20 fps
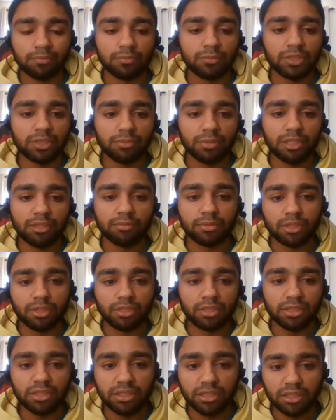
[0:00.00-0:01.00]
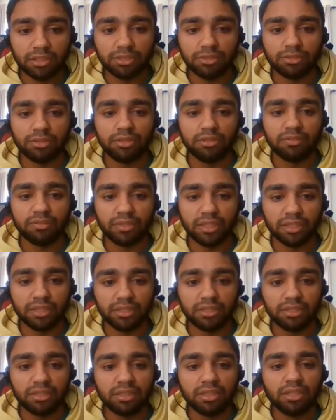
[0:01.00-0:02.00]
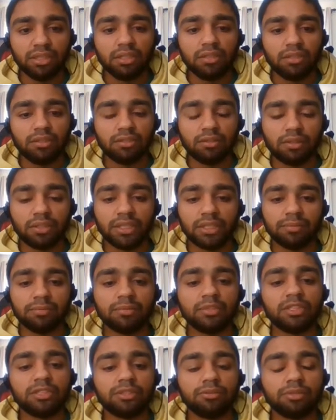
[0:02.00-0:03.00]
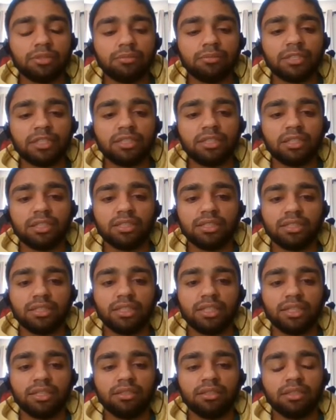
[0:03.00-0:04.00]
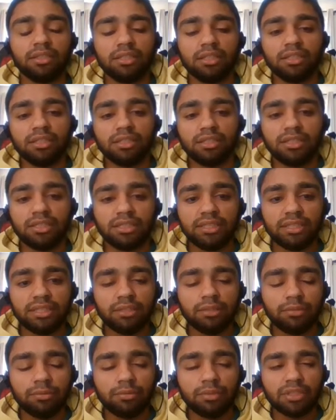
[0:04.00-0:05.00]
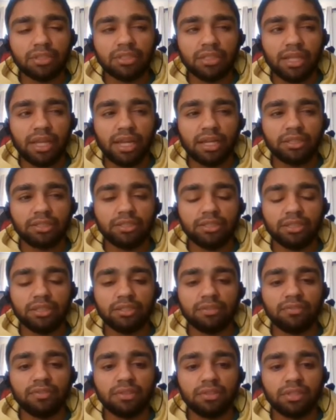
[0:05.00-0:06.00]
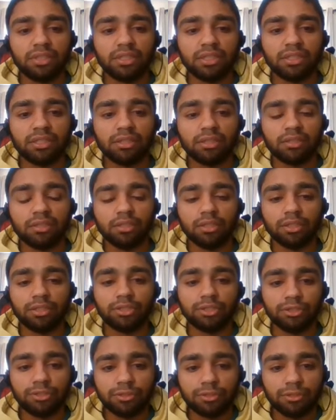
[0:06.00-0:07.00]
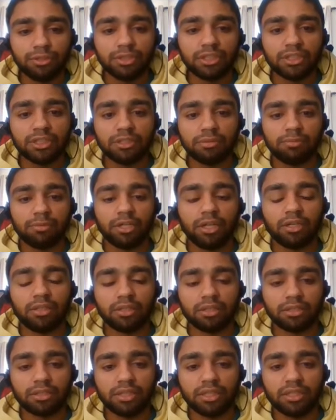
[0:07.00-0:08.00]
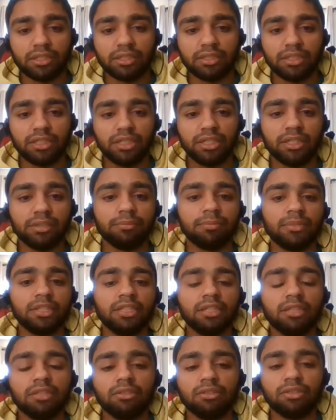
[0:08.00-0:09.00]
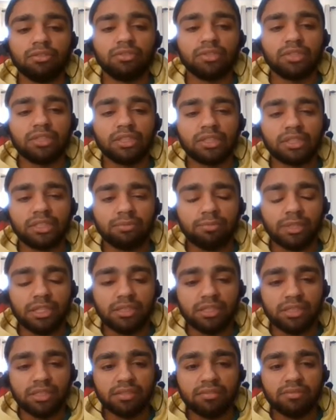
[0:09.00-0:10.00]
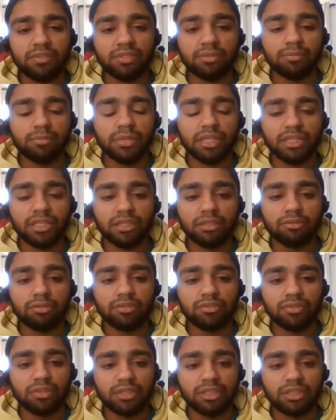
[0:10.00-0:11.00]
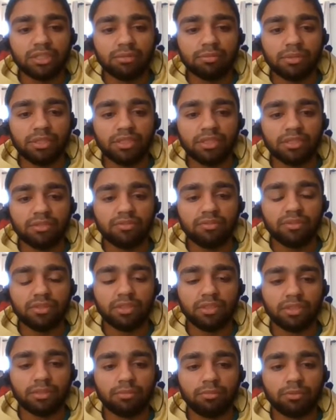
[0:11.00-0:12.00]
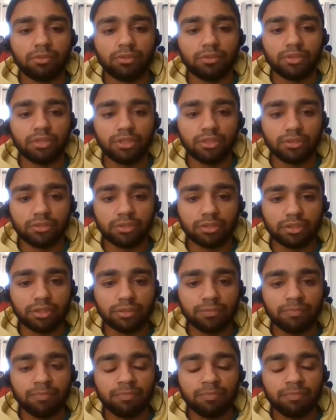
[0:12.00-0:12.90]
sometimes architectural effect, right? This was because that steel was actually a very luxurious product at the time. It was very expensive to make, it was very expensive to procure,